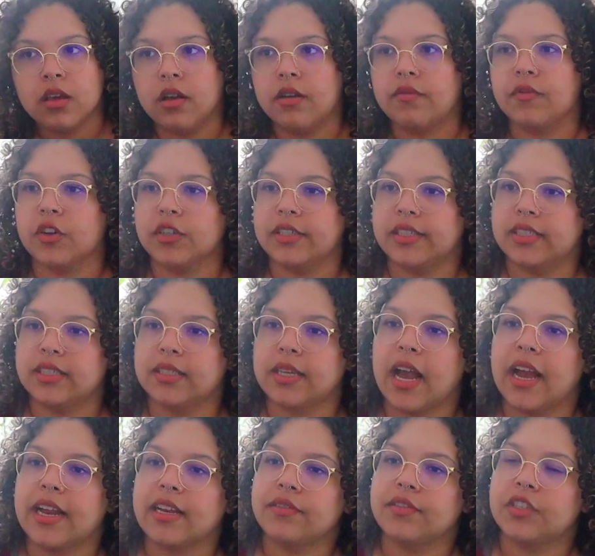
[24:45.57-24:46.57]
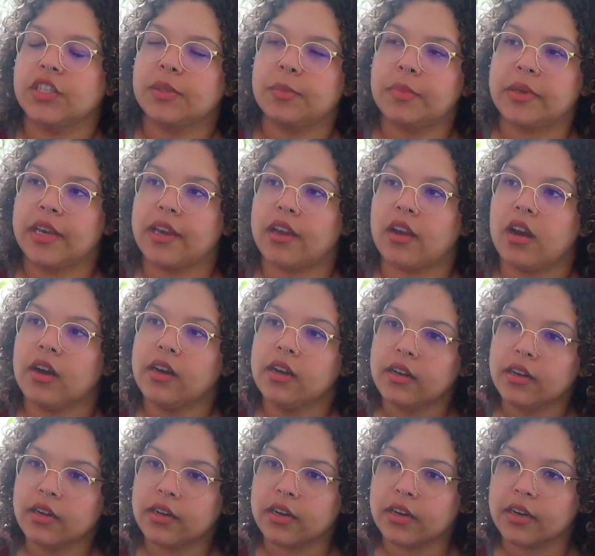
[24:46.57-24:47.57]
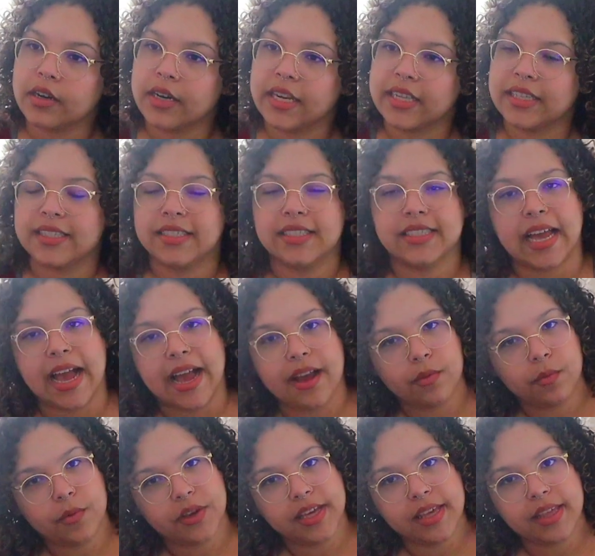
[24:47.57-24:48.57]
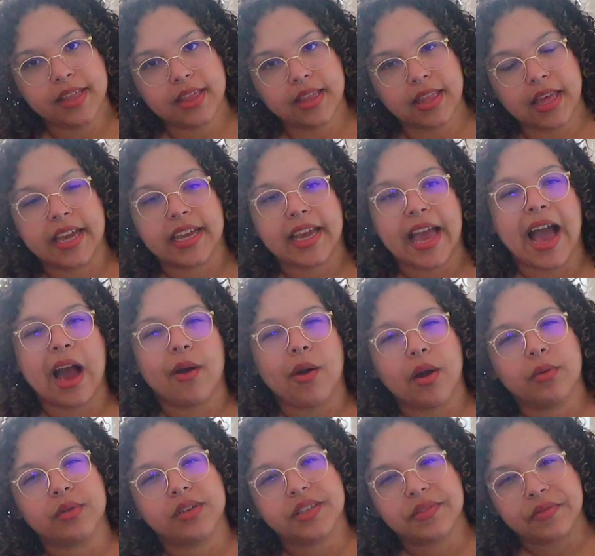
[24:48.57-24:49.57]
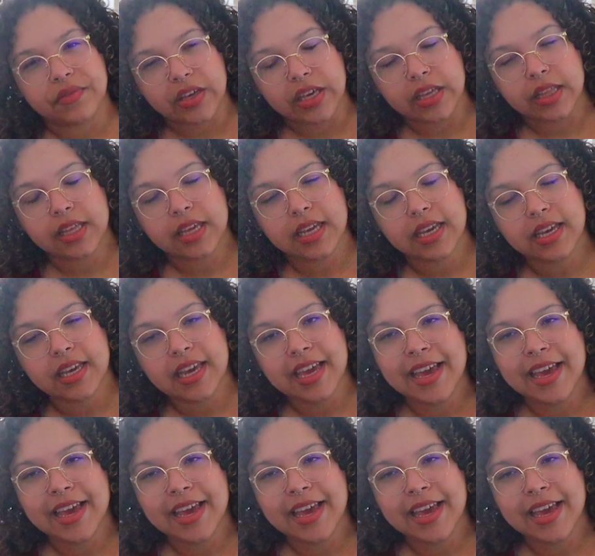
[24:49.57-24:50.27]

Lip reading: versus kind of just being heard and sat with like how I was feeling,